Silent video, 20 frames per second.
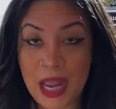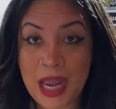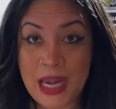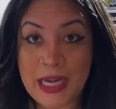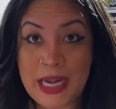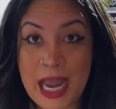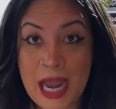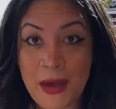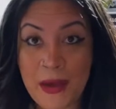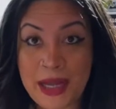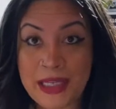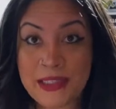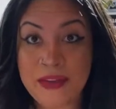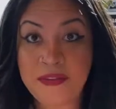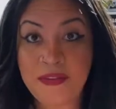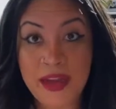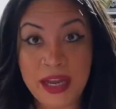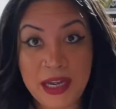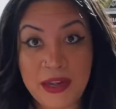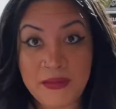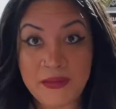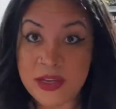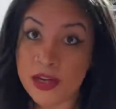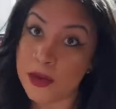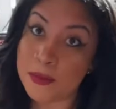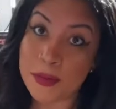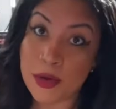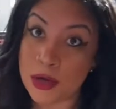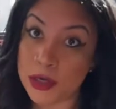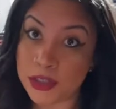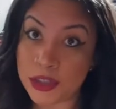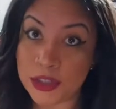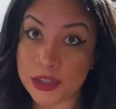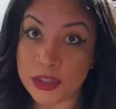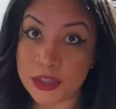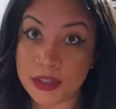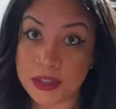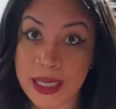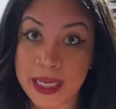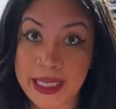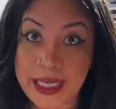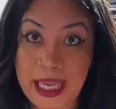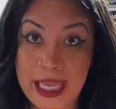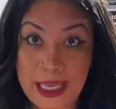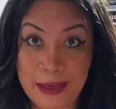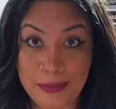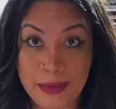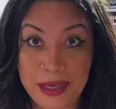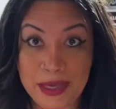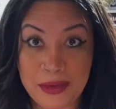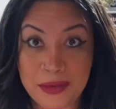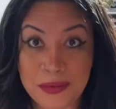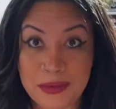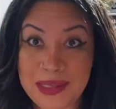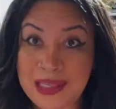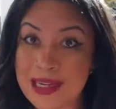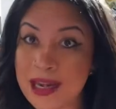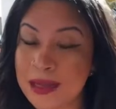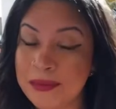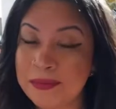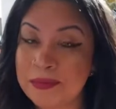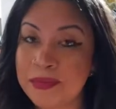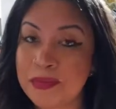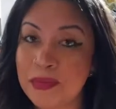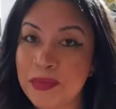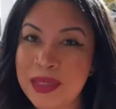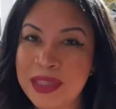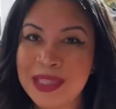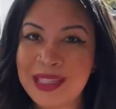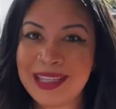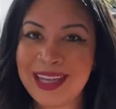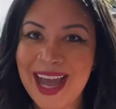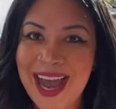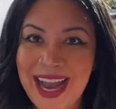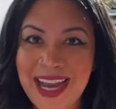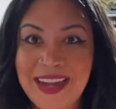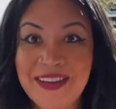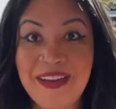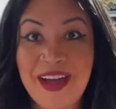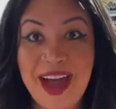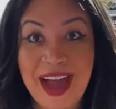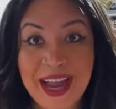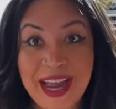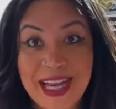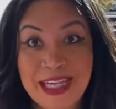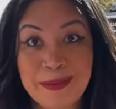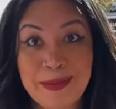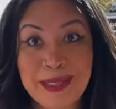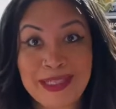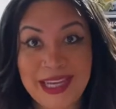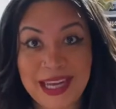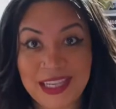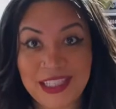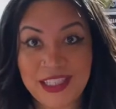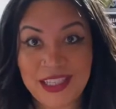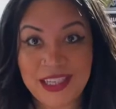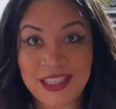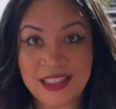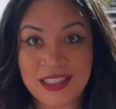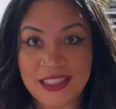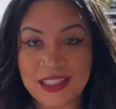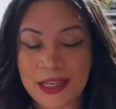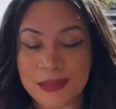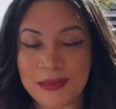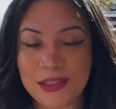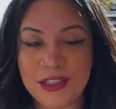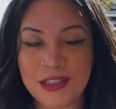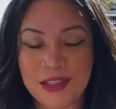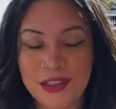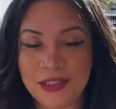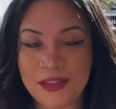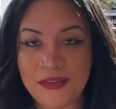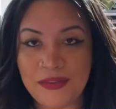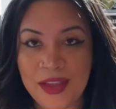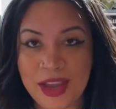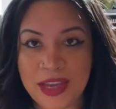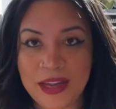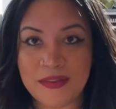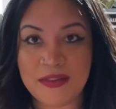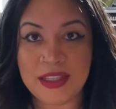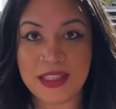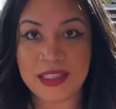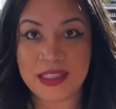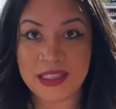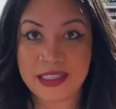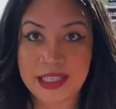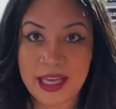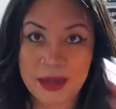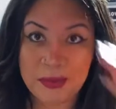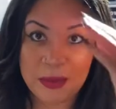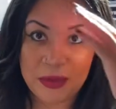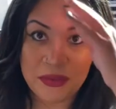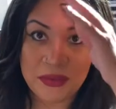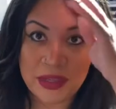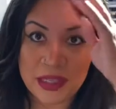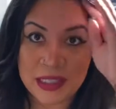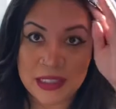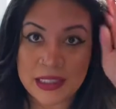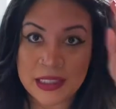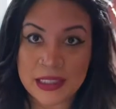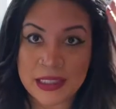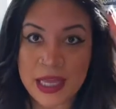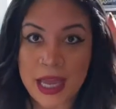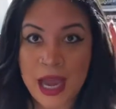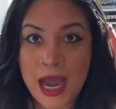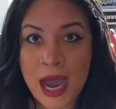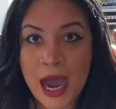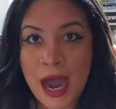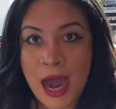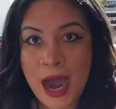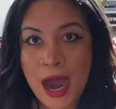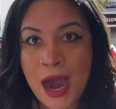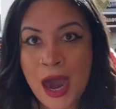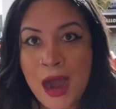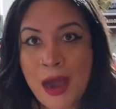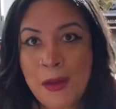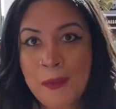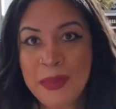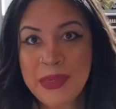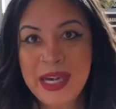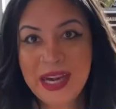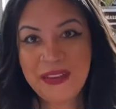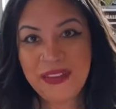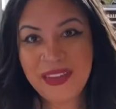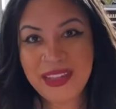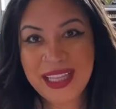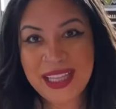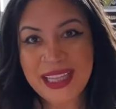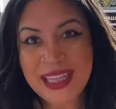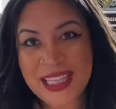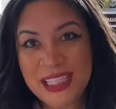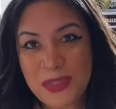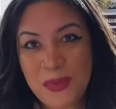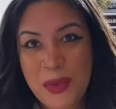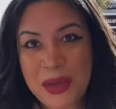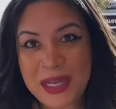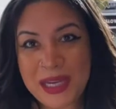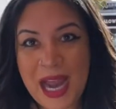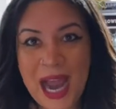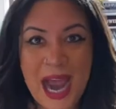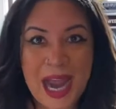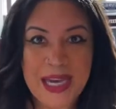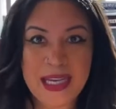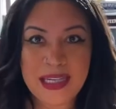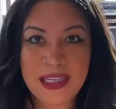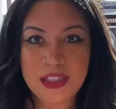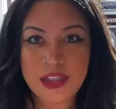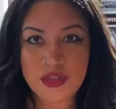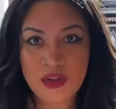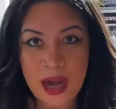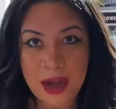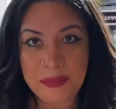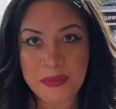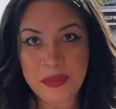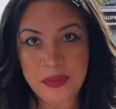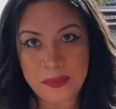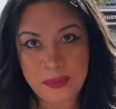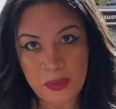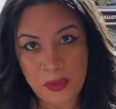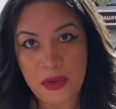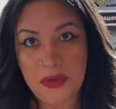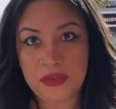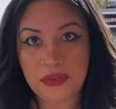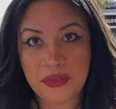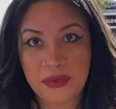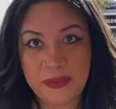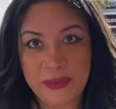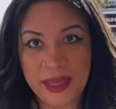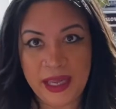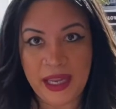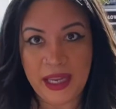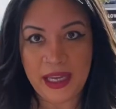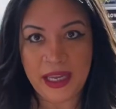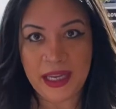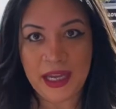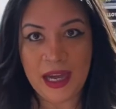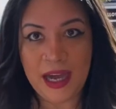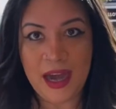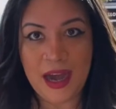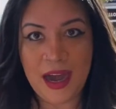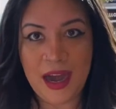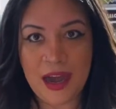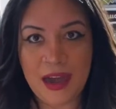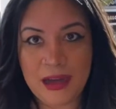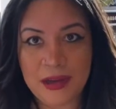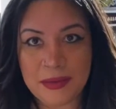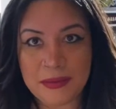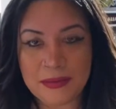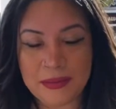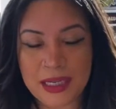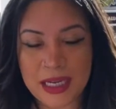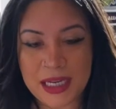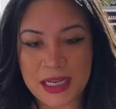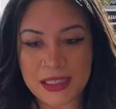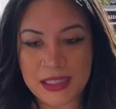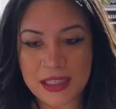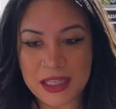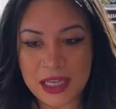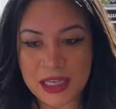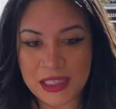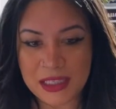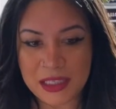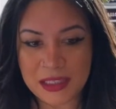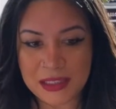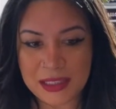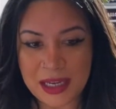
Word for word: Now, as a fan of Neil Marshall, I came in with kind of high expectations. I'm just such a fan of the Descent movies. But I feel like this one kind of dropped the ball for me. Um, and,